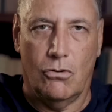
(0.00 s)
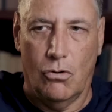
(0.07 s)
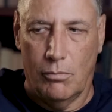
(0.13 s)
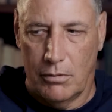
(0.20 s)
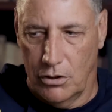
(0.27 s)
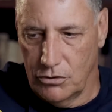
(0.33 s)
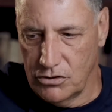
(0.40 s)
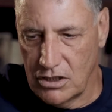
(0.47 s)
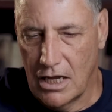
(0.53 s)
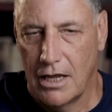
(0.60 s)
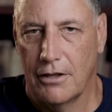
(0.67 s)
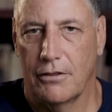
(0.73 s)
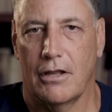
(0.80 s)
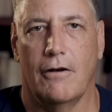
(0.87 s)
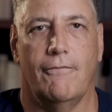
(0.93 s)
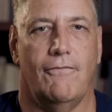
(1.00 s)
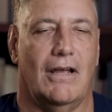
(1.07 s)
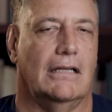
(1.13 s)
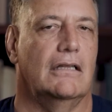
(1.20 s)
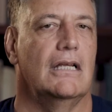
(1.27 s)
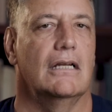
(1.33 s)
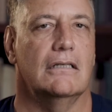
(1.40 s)
hormones that
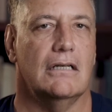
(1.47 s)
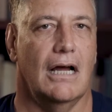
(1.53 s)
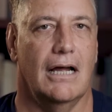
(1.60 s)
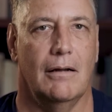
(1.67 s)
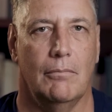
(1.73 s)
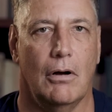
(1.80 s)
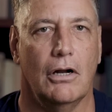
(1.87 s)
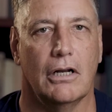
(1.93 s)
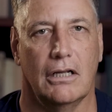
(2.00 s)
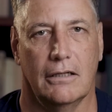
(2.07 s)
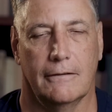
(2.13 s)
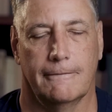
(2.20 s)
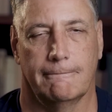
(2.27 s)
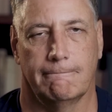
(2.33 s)
affect the entire body.